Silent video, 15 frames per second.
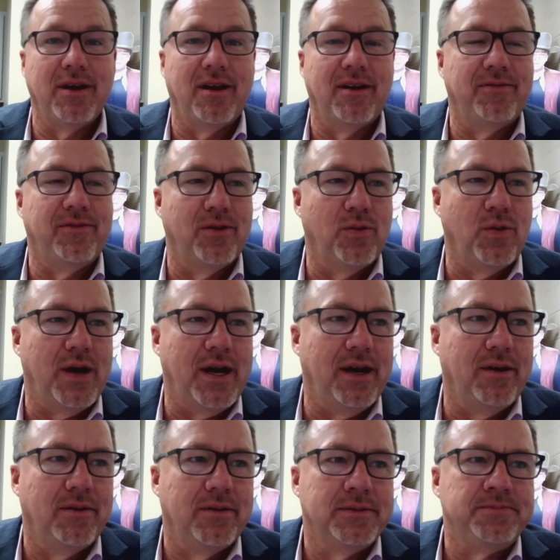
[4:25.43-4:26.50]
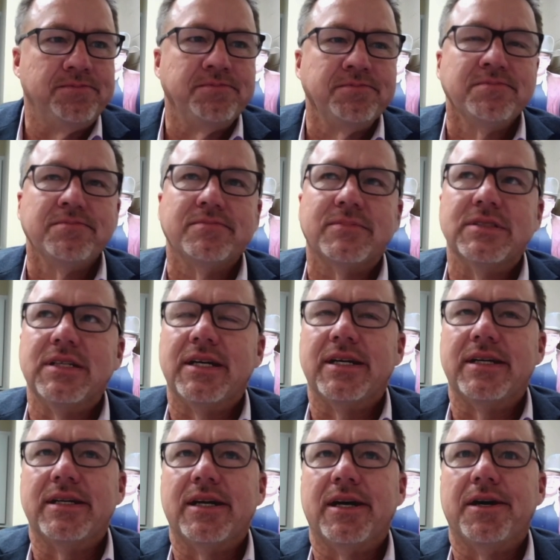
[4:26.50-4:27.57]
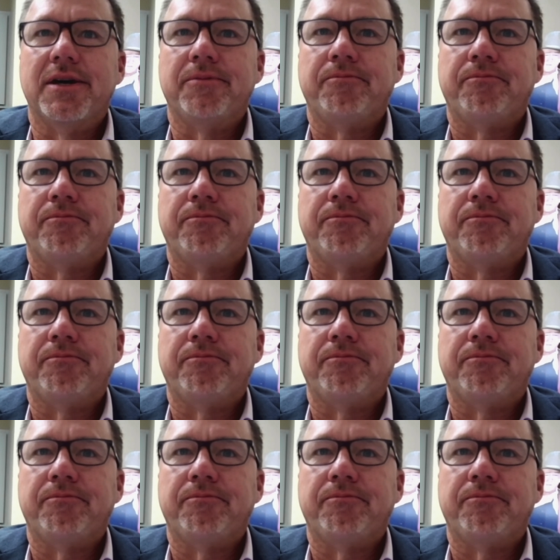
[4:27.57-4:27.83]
lumber yard for a while, and